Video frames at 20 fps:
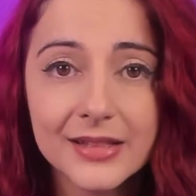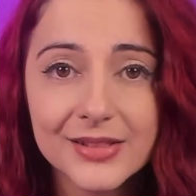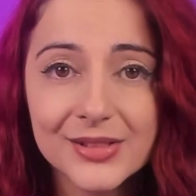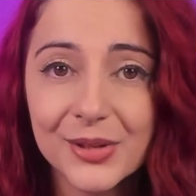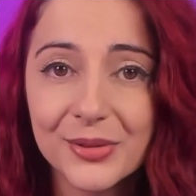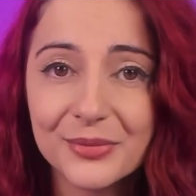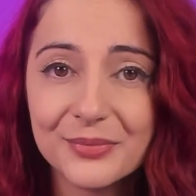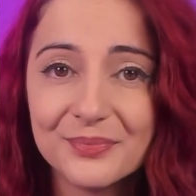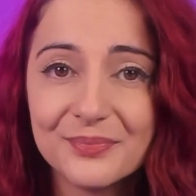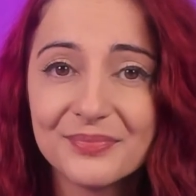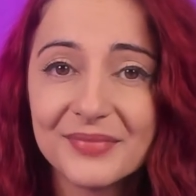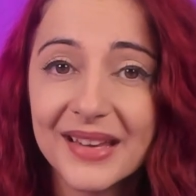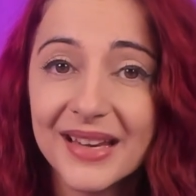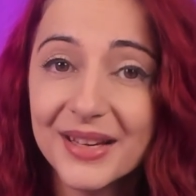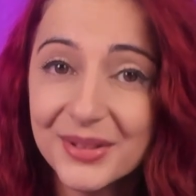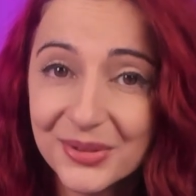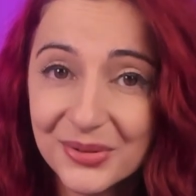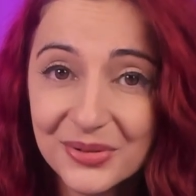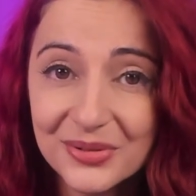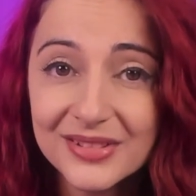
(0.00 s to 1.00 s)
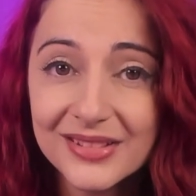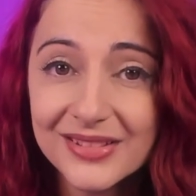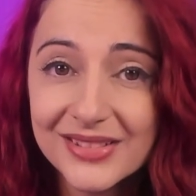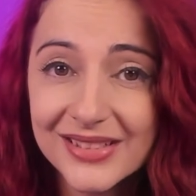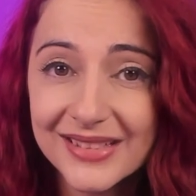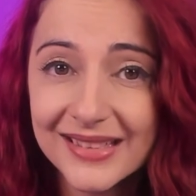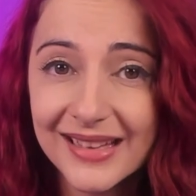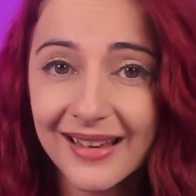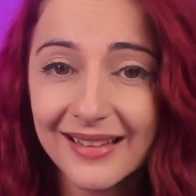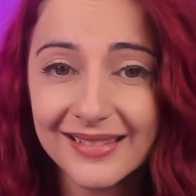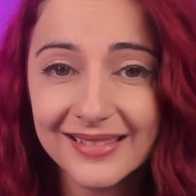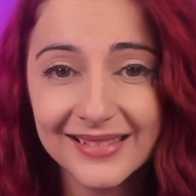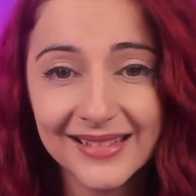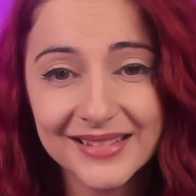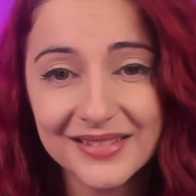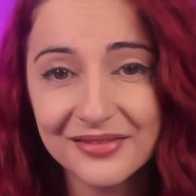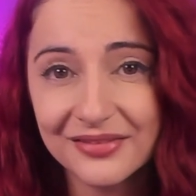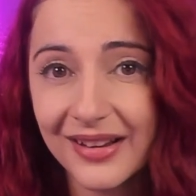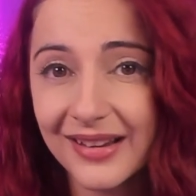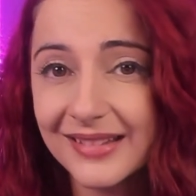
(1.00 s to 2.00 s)
So, in order to get the
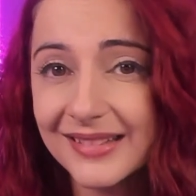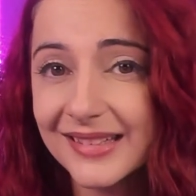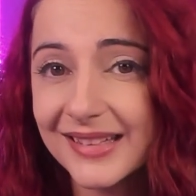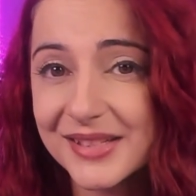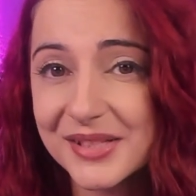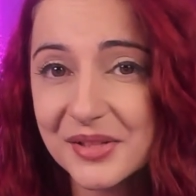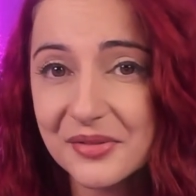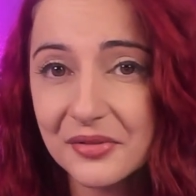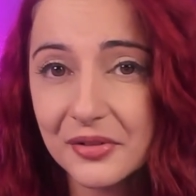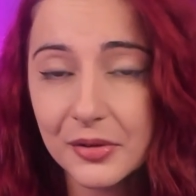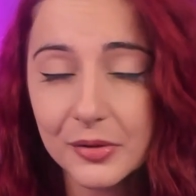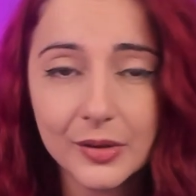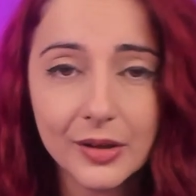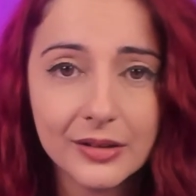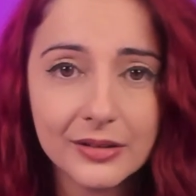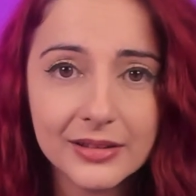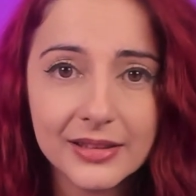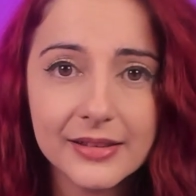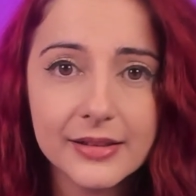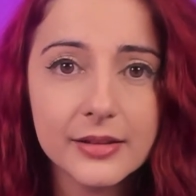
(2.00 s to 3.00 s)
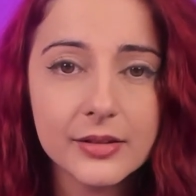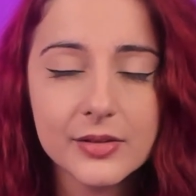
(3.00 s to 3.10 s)
Divine Kiss of Ohn'ahra,